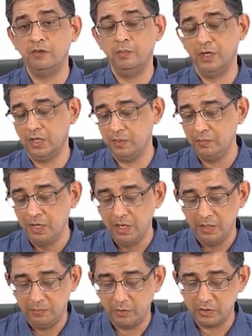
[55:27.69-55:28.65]
will become
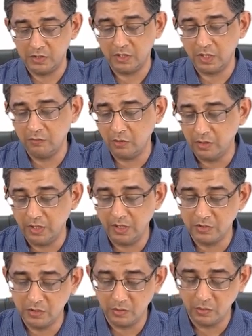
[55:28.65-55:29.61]
positive on
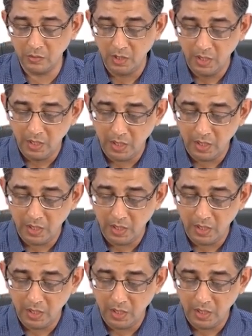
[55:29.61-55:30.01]
day 0.